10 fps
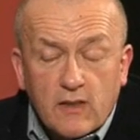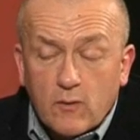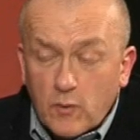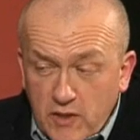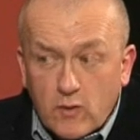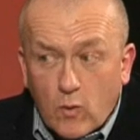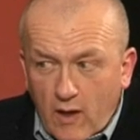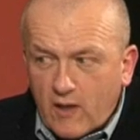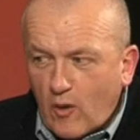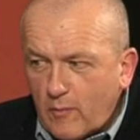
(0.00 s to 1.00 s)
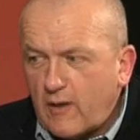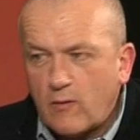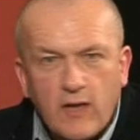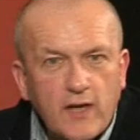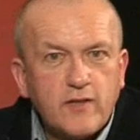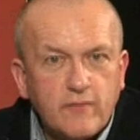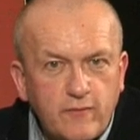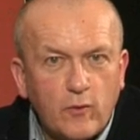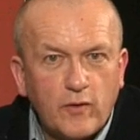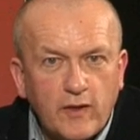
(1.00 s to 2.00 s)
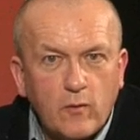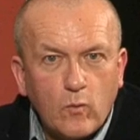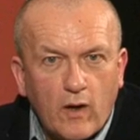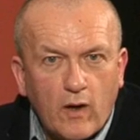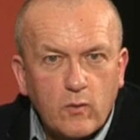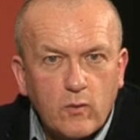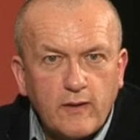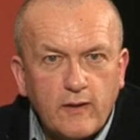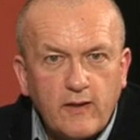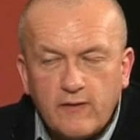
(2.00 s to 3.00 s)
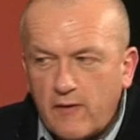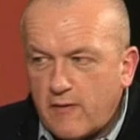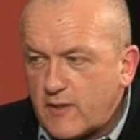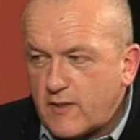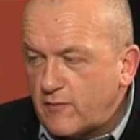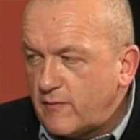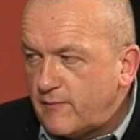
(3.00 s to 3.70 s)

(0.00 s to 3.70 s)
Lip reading: which is quite a common location for the white queen in the Veresov.